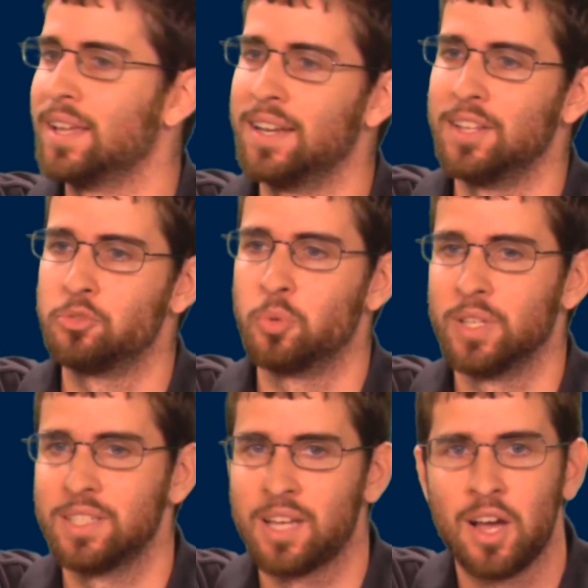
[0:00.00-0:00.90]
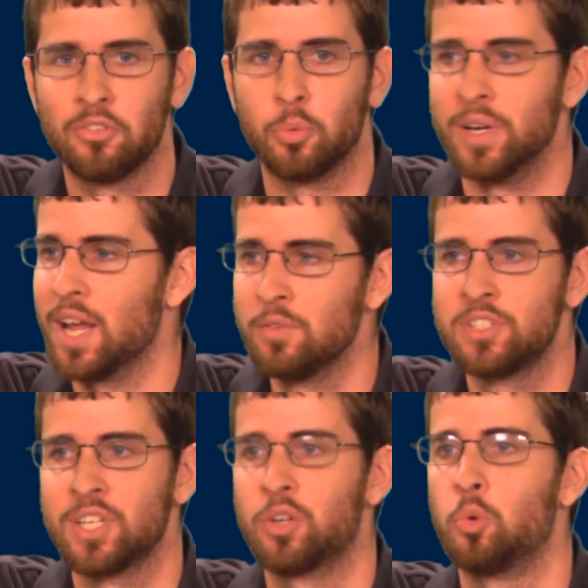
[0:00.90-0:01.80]
and it's really tough when every
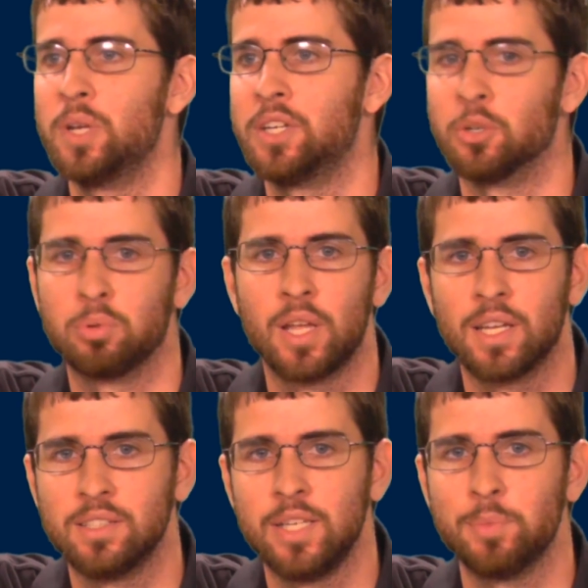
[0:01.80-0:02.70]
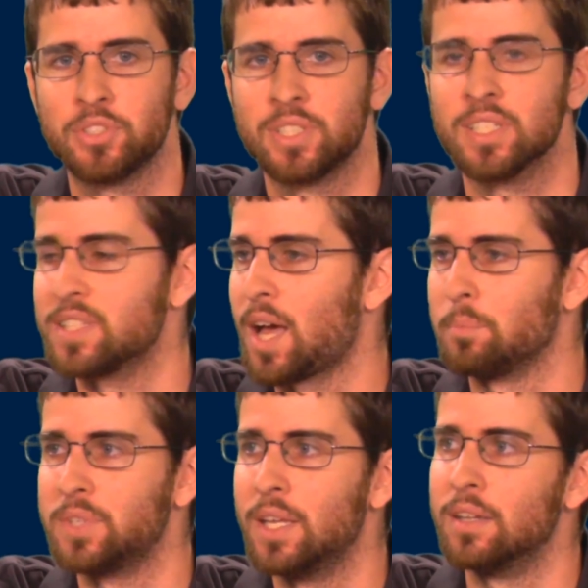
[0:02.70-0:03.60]
single week you're playing a team that's in the
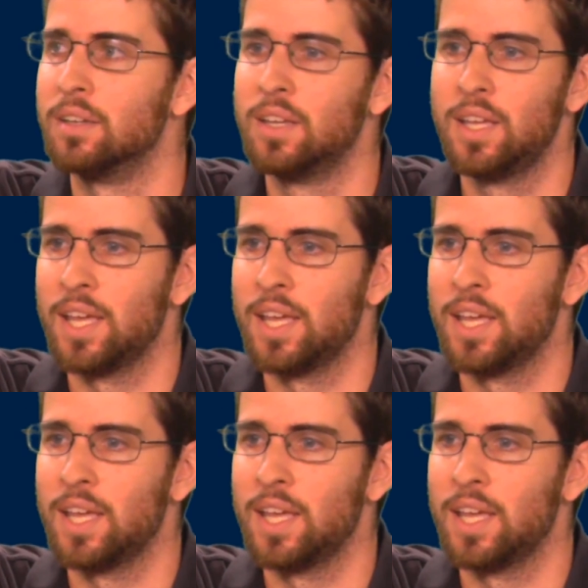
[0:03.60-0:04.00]
top 10.